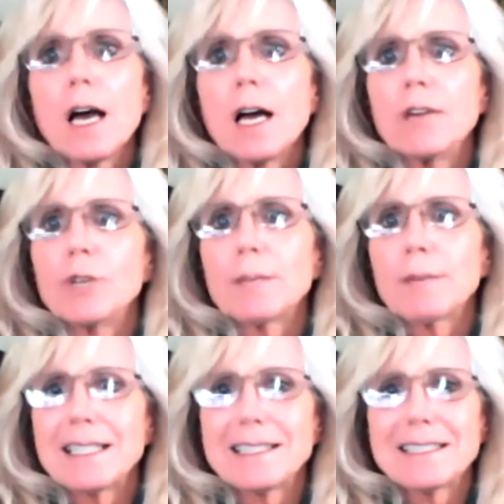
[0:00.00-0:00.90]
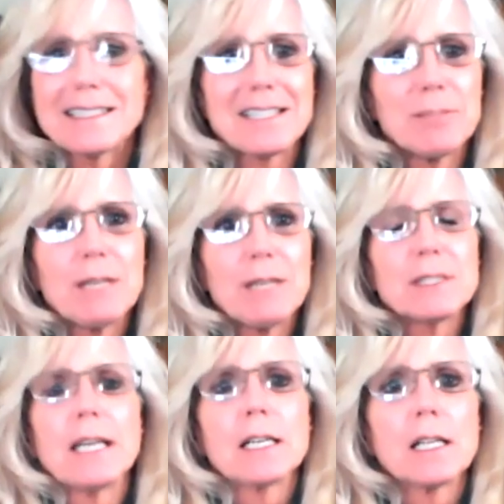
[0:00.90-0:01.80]
Um, one of my guys said to me, it
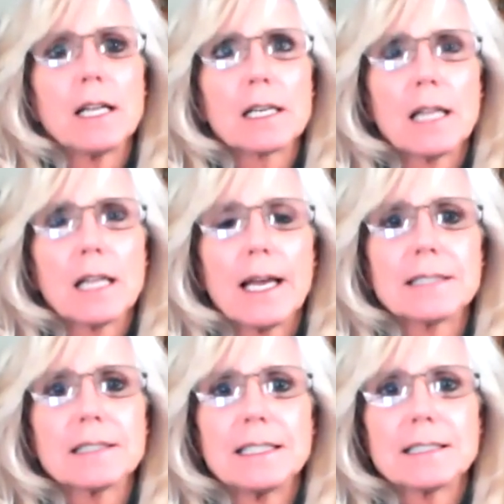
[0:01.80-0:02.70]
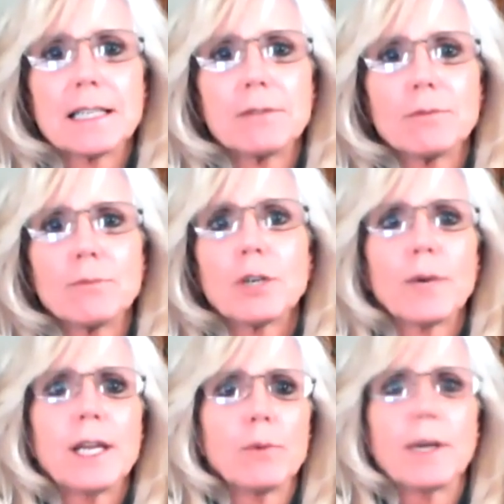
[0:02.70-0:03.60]
was eight o'clock class, and he said, What a
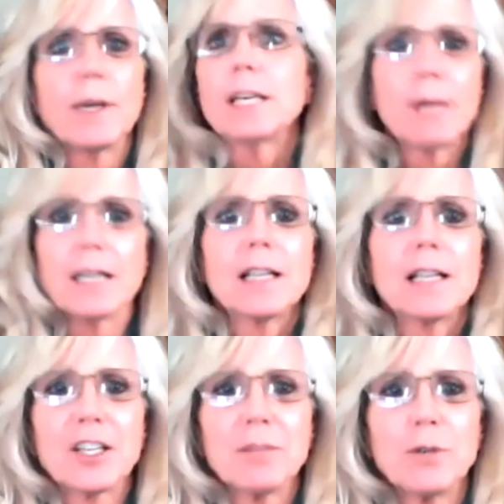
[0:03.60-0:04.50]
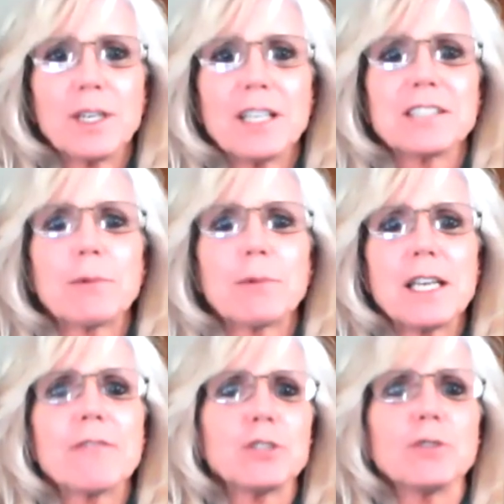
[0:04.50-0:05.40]
way to wake up eight o'clock in the morning. He goes, I would
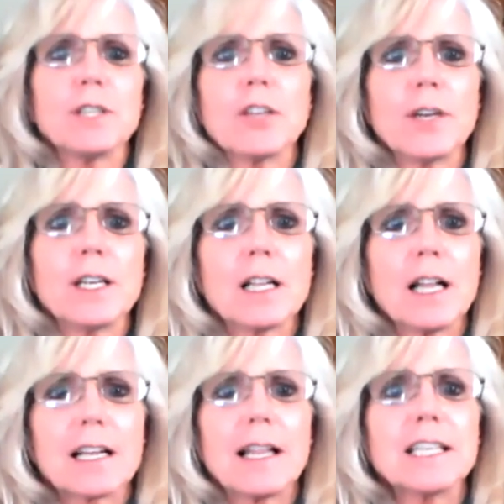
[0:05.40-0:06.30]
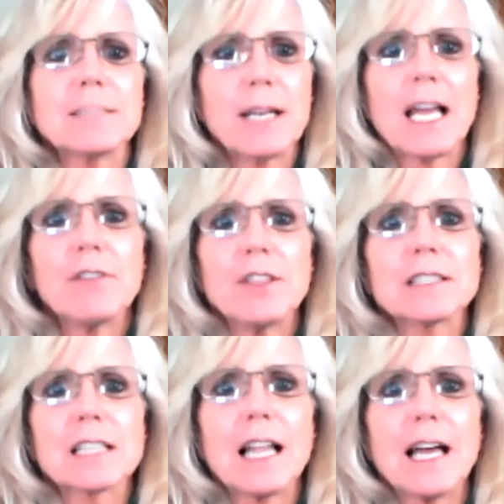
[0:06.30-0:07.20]
never do another eight o'clock class, but having
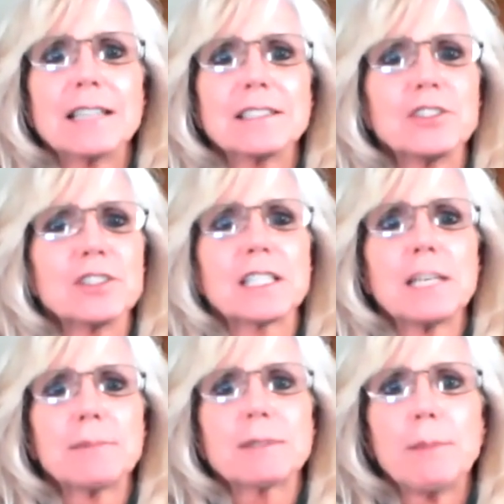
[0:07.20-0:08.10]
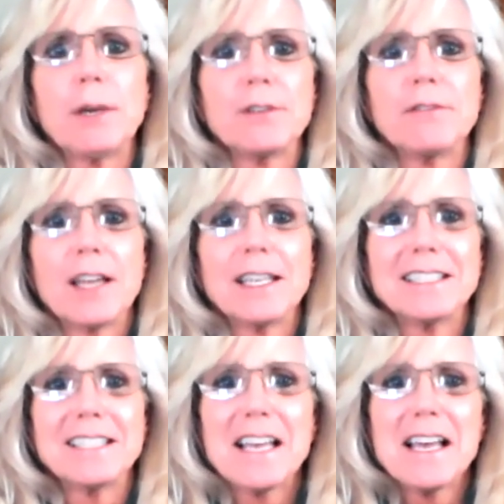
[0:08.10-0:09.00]
this class, it just keeps me
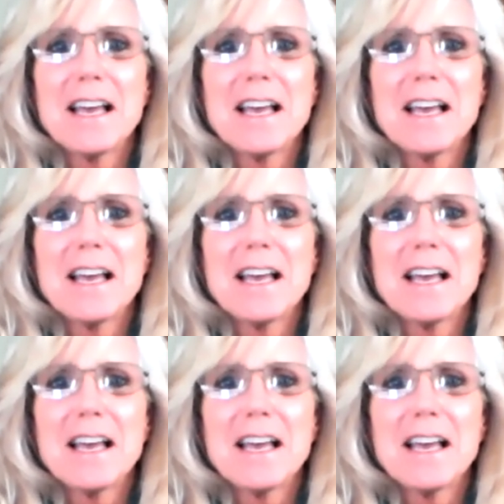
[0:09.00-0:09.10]
motivated.